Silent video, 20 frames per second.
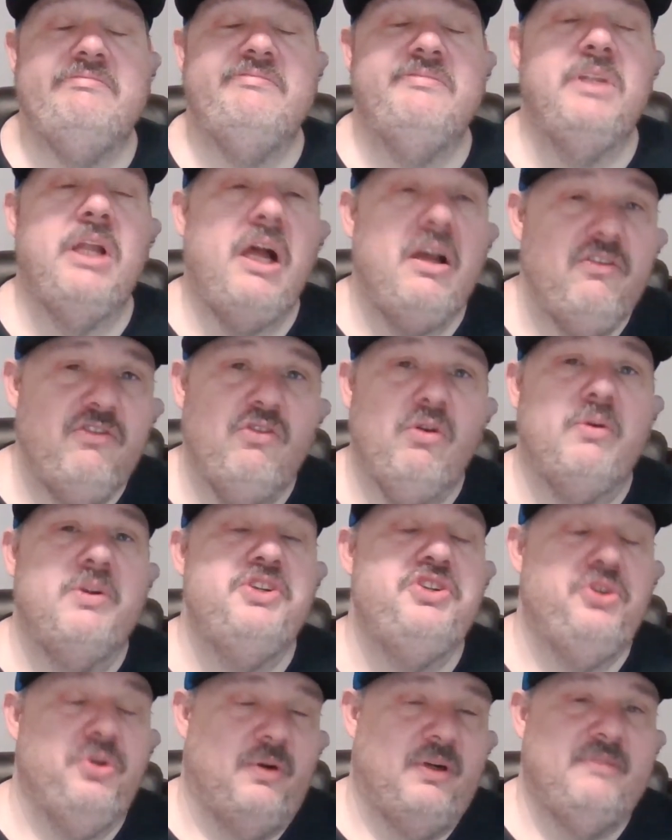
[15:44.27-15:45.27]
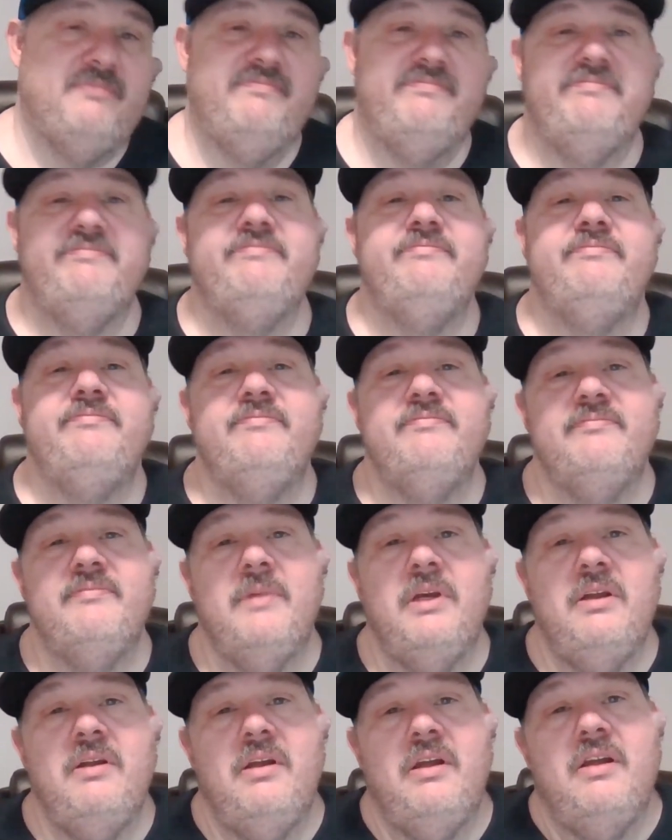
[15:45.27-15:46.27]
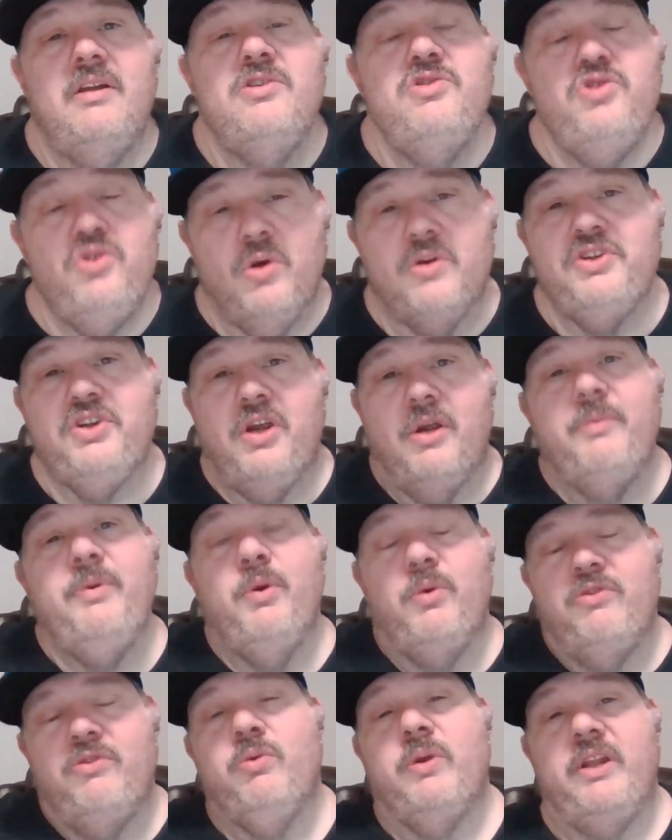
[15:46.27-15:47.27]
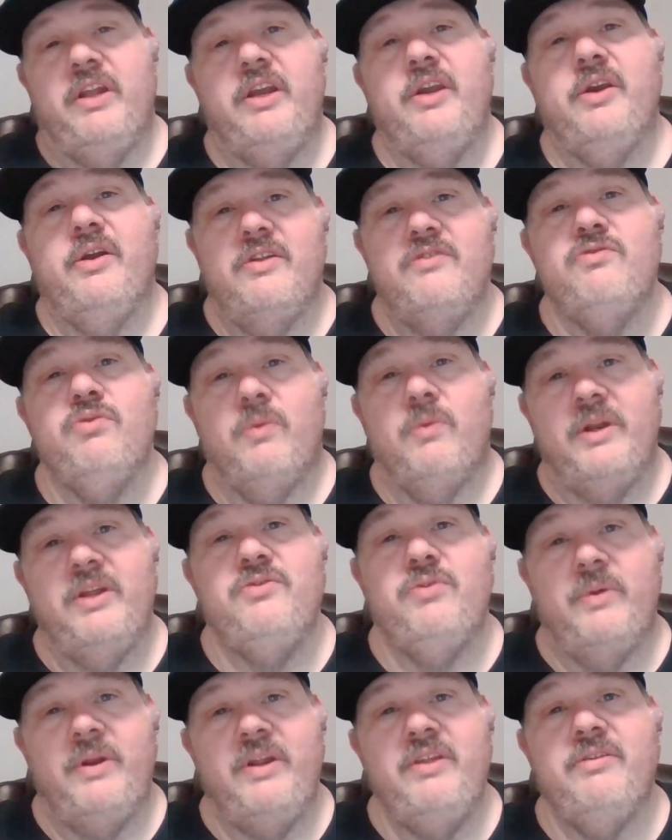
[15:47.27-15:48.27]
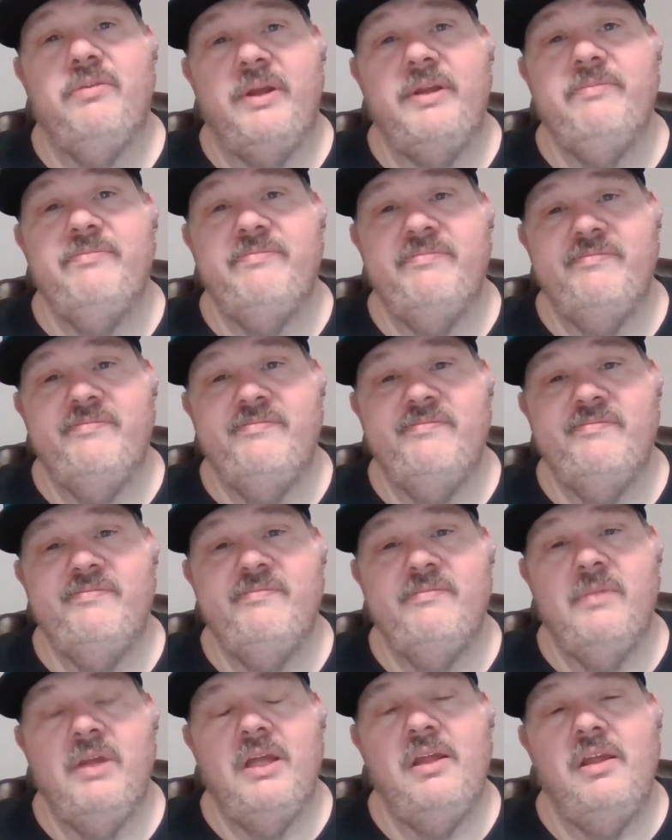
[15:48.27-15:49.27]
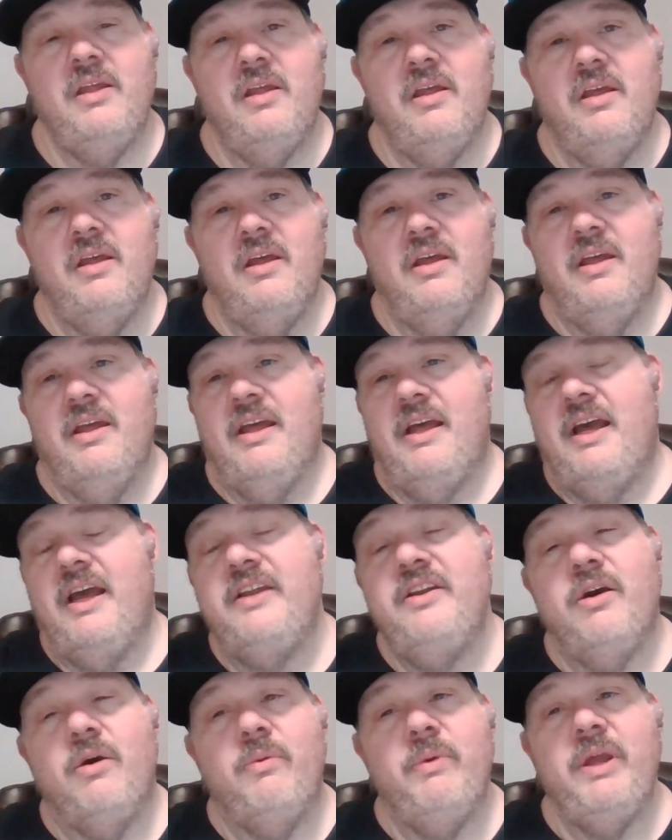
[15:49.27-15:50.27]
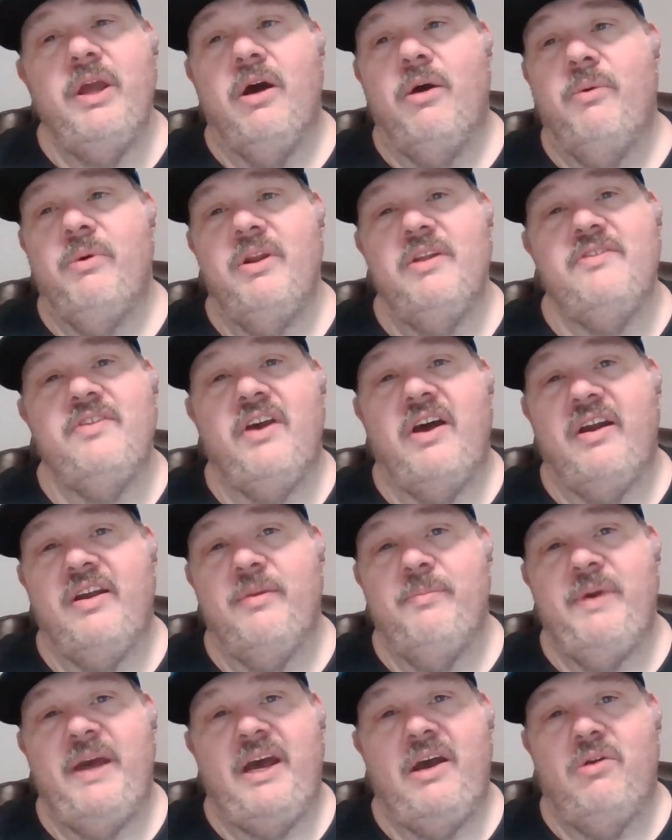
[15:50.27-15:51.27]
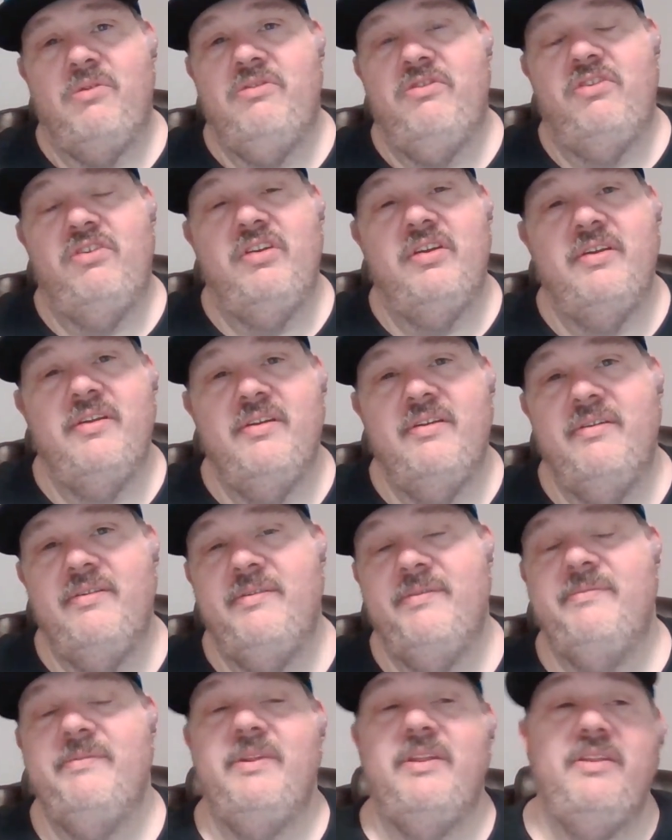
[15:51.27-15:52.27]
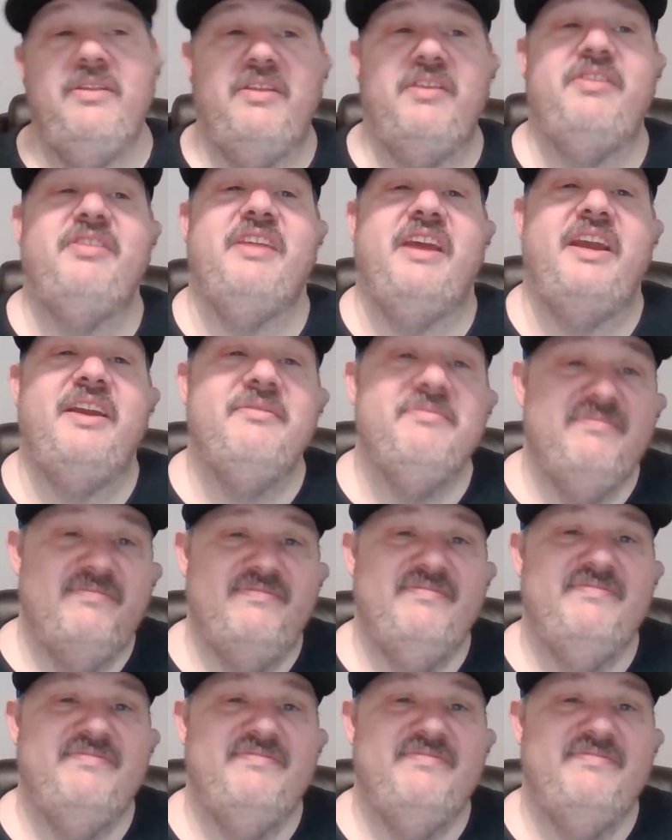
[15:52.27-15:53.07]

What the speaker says: Long story short, George Kirby was really good in 2023. I know we all want to talk about the thing,